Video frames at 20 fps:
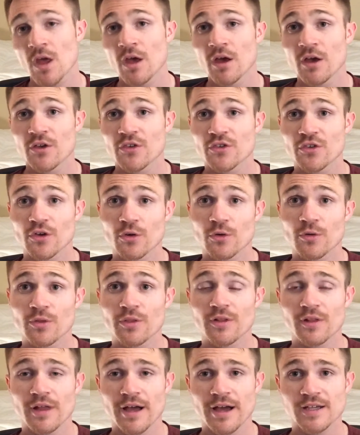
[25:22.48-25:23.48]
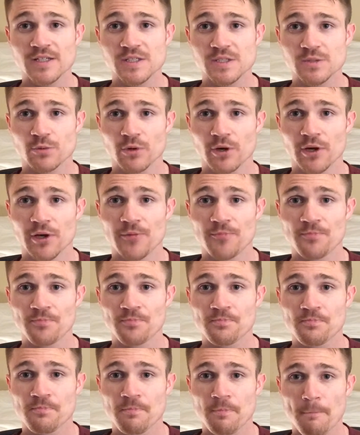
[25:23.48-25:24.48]
so the last one,
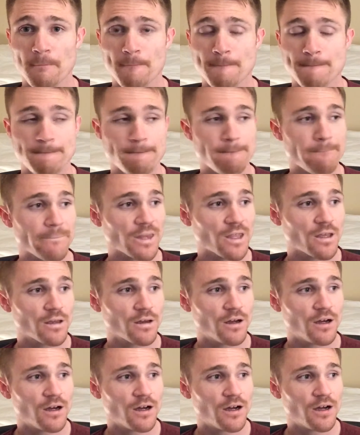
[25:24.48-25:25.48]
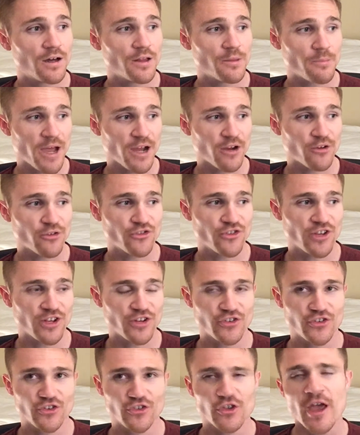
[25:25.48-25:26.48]
the macro
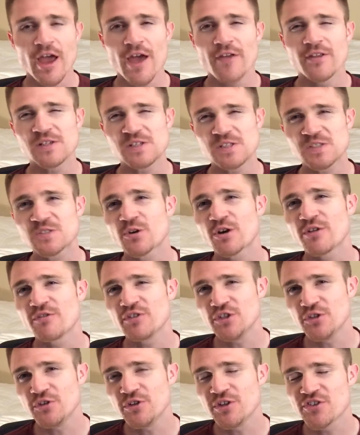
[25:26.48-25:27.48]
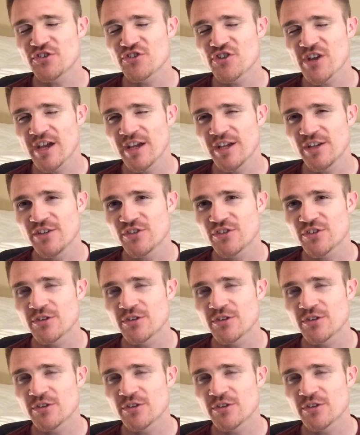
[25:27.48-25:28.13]
changes, and this is sort of a unit change.